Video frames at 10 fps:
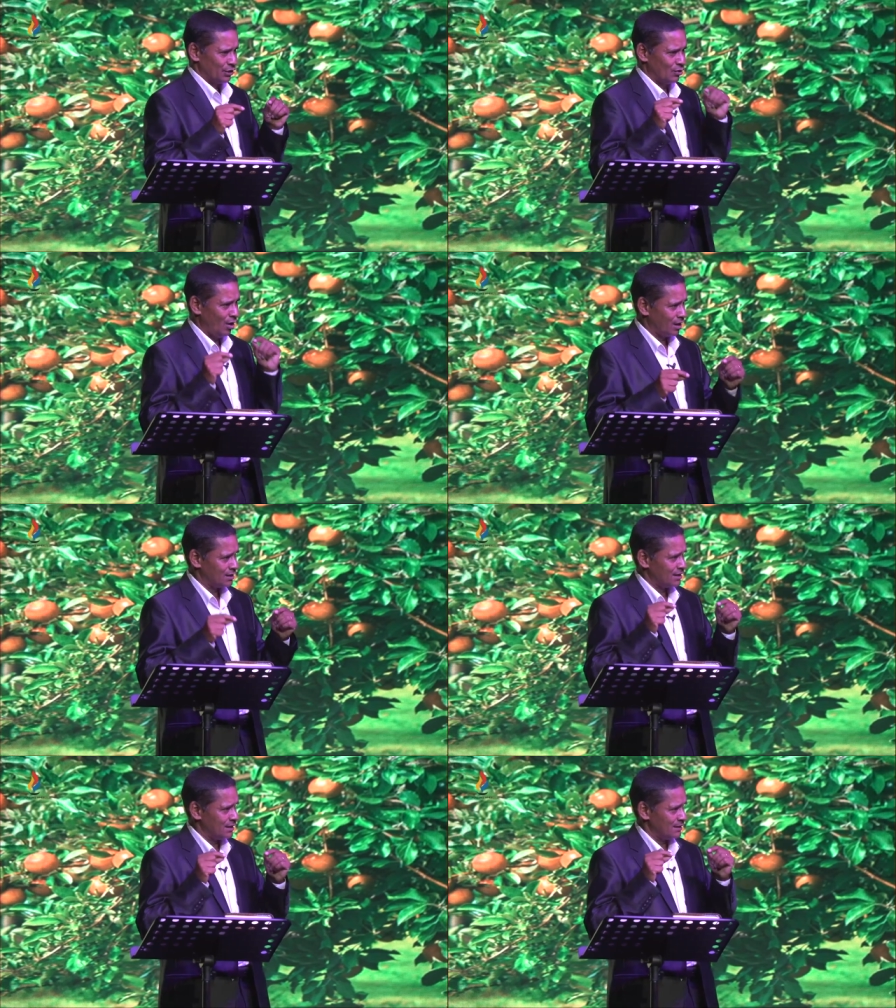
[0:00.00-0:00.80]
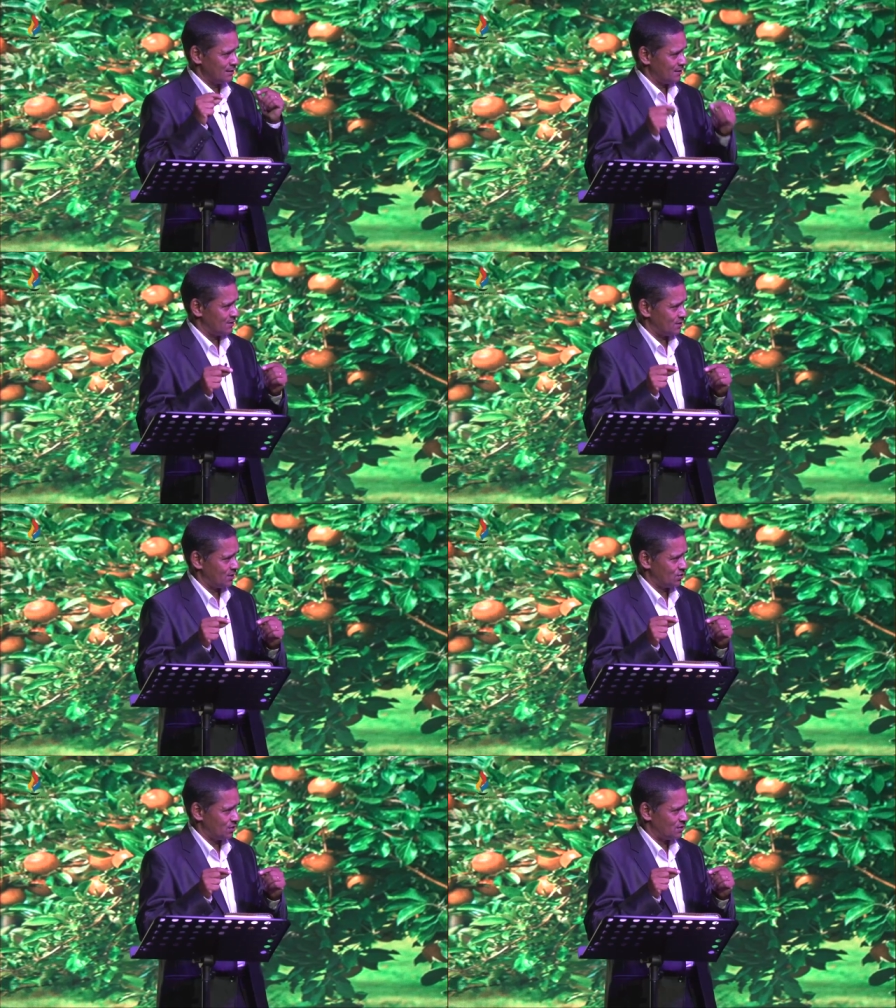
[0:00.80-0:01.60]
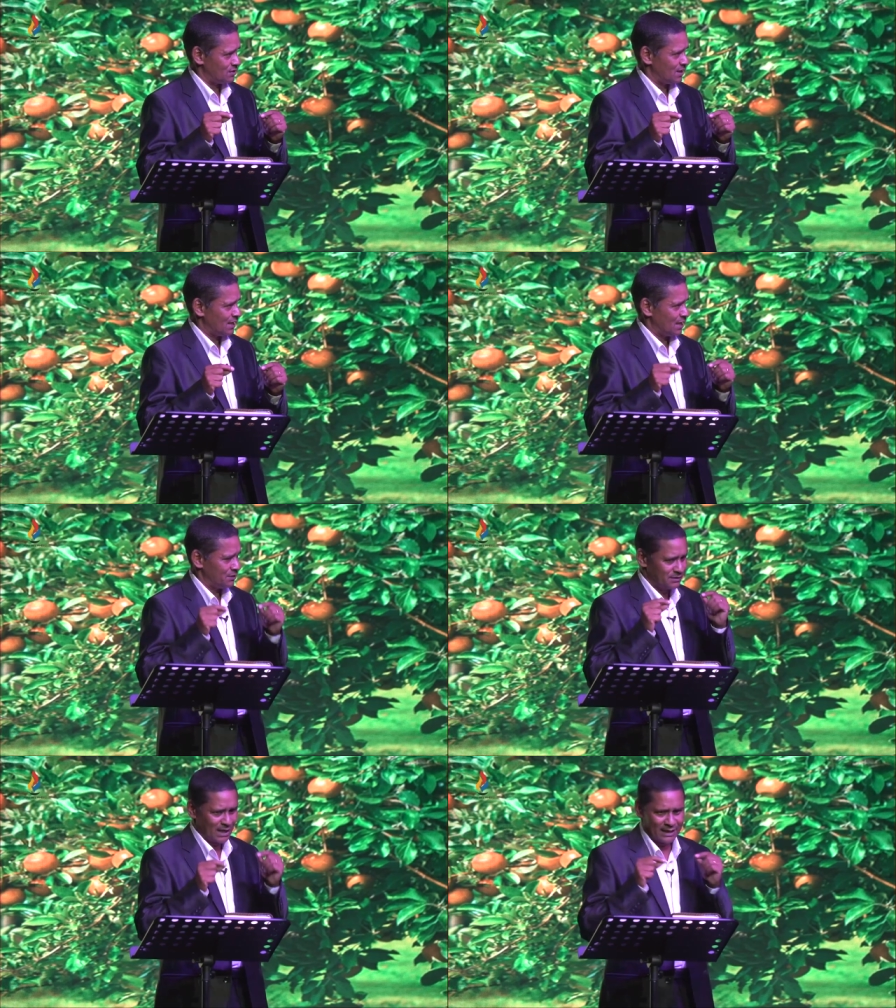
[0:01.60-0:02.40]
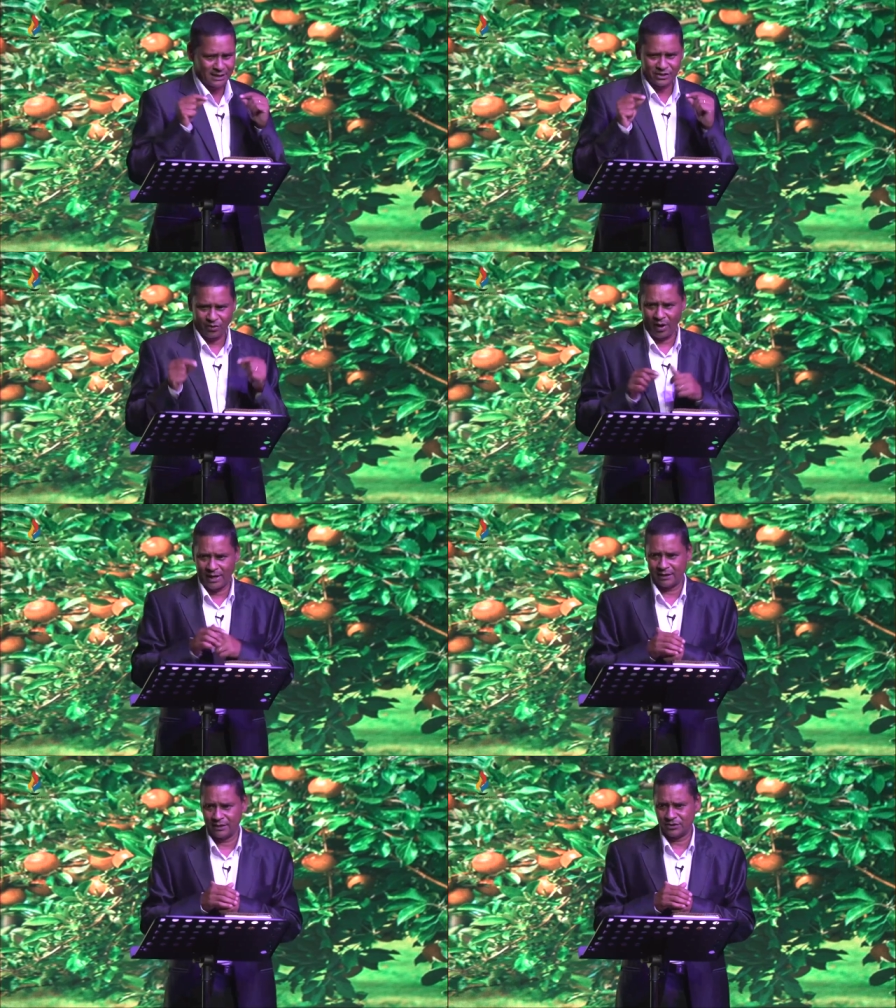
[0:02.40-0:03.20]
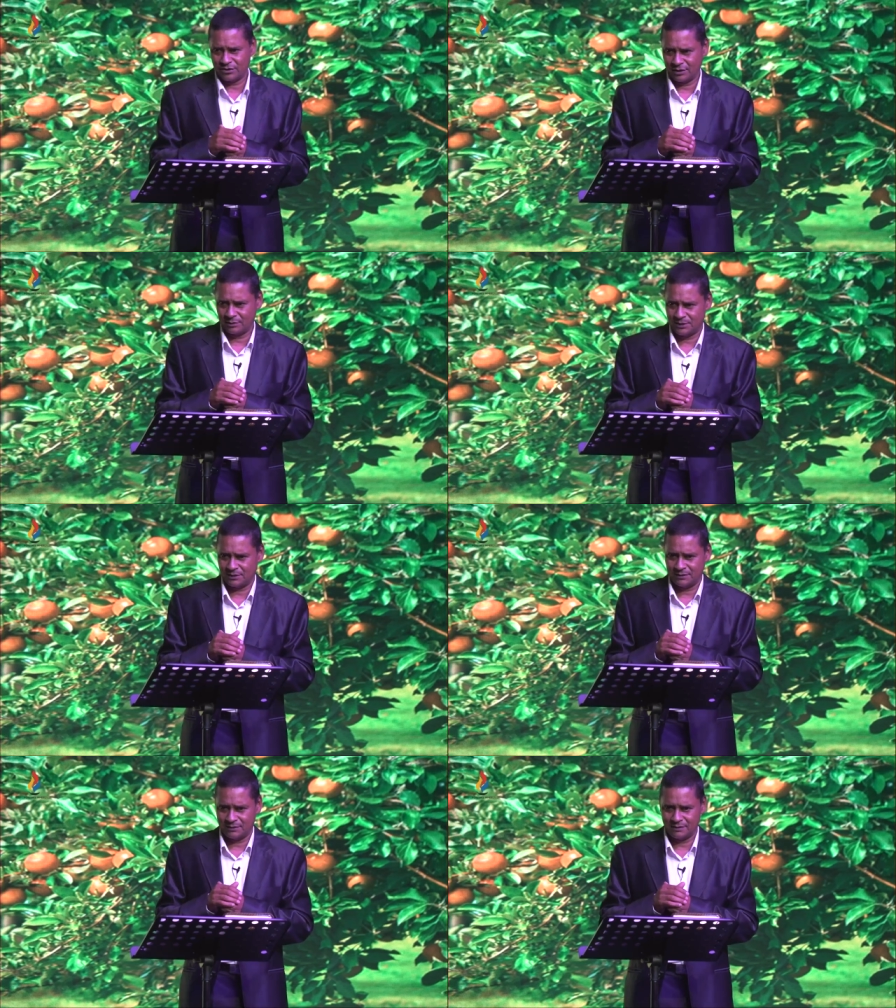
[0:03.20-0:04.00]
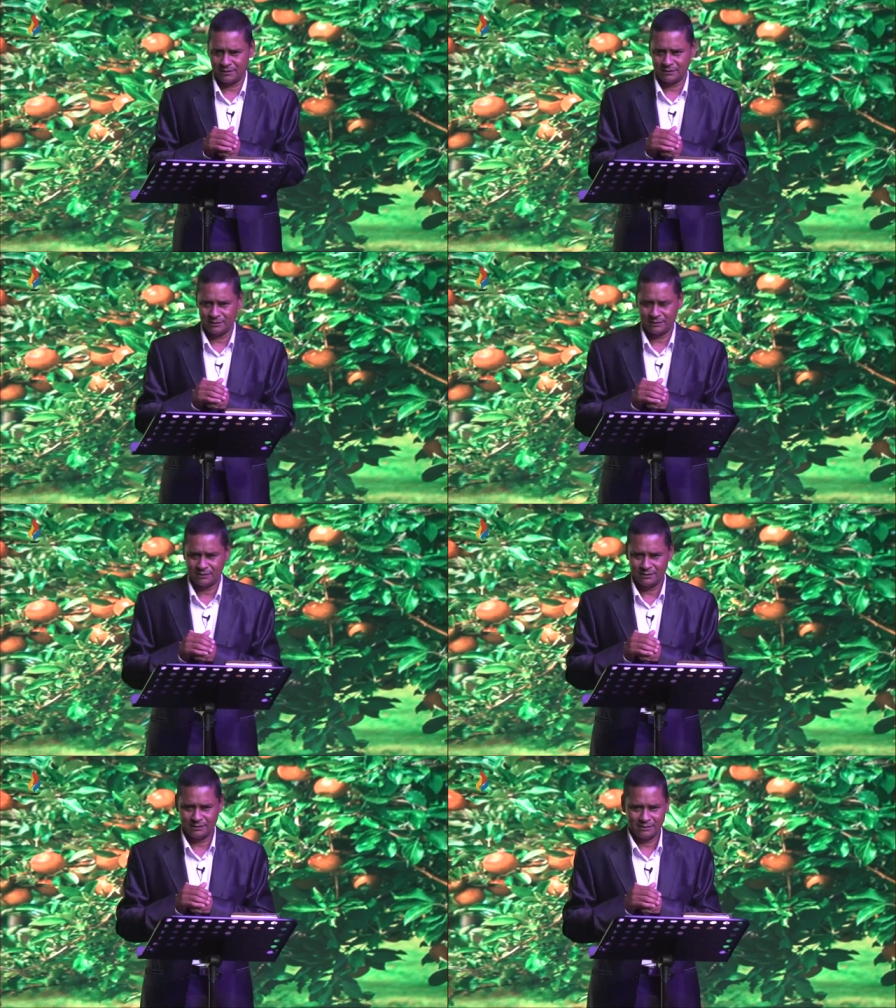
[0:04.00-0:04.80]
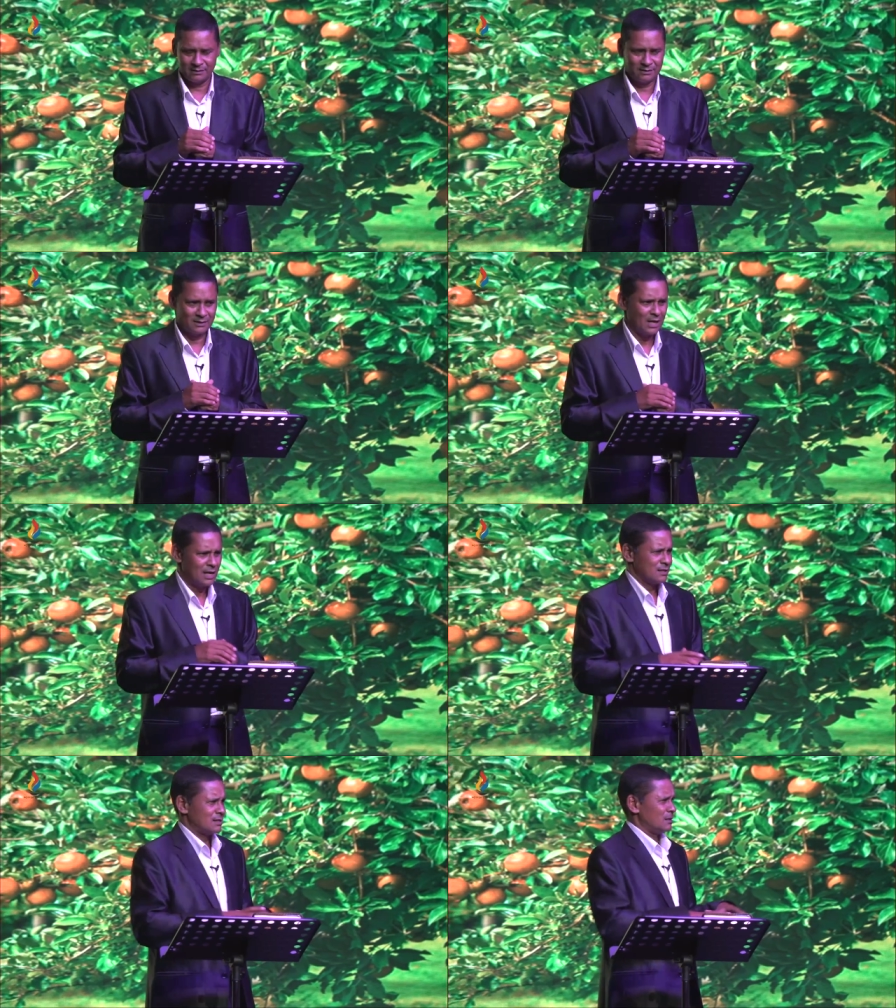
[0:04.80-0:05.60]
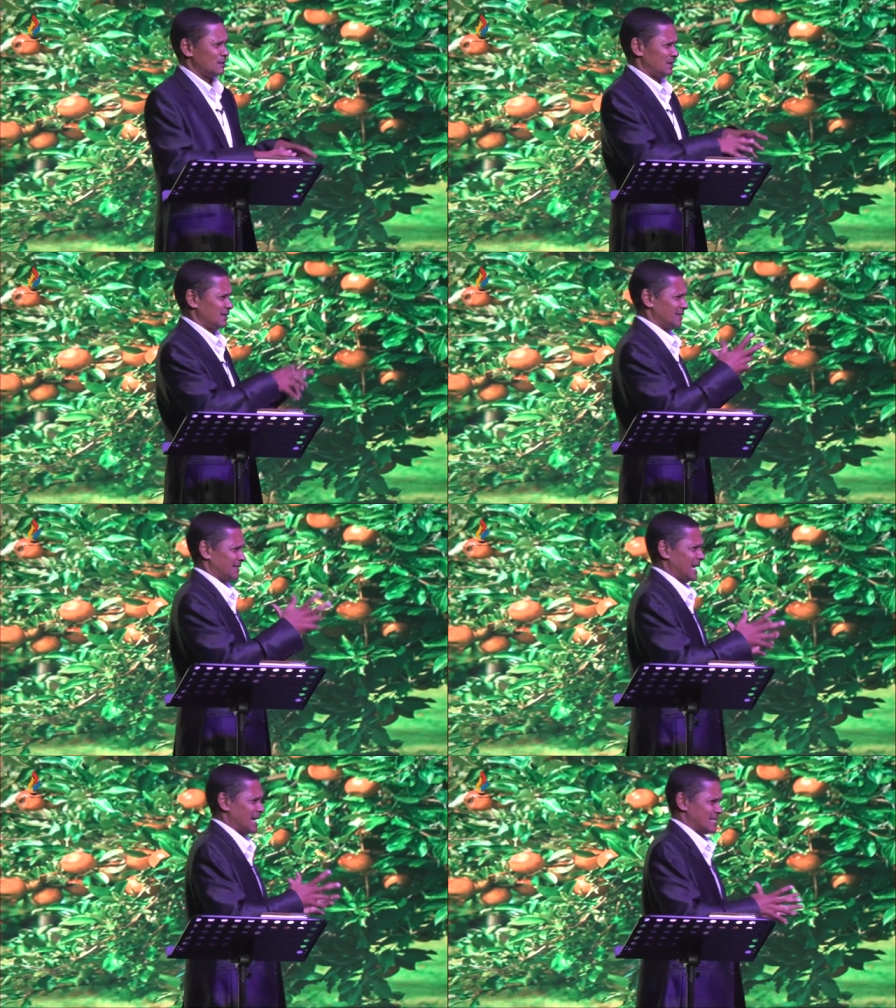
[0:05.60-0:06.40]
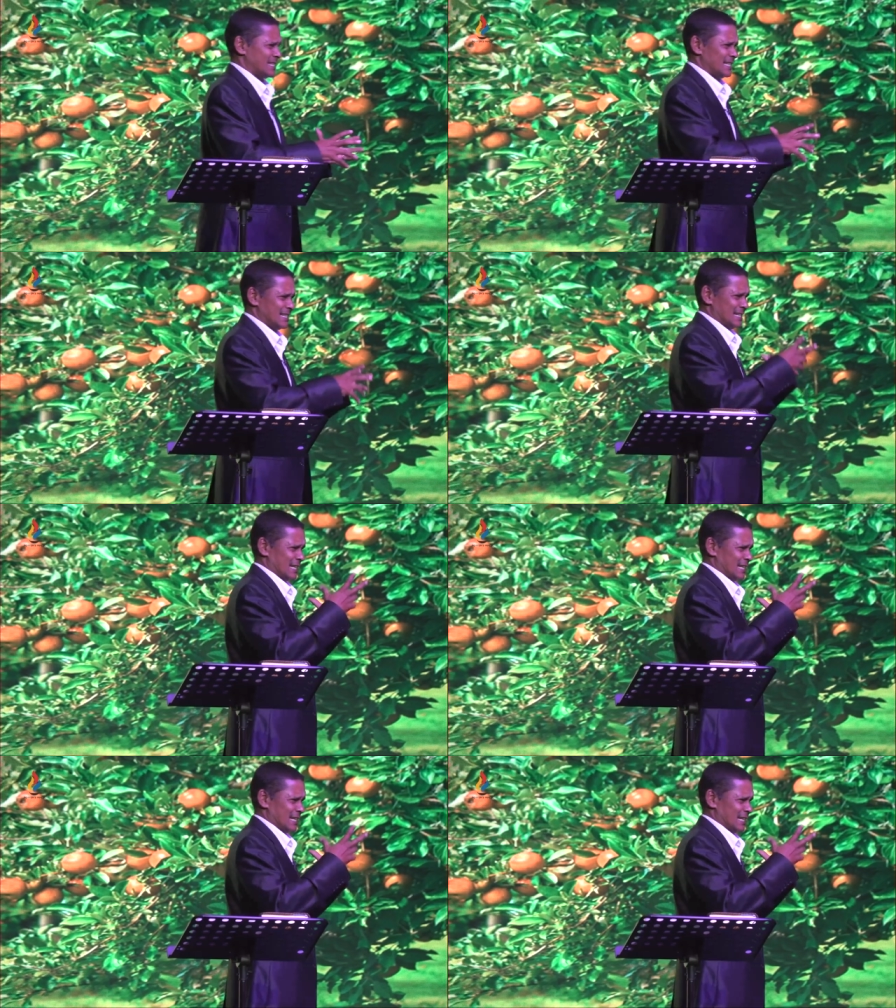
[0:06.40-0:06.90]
godly decisions even under trying circumstances. So, yes, he's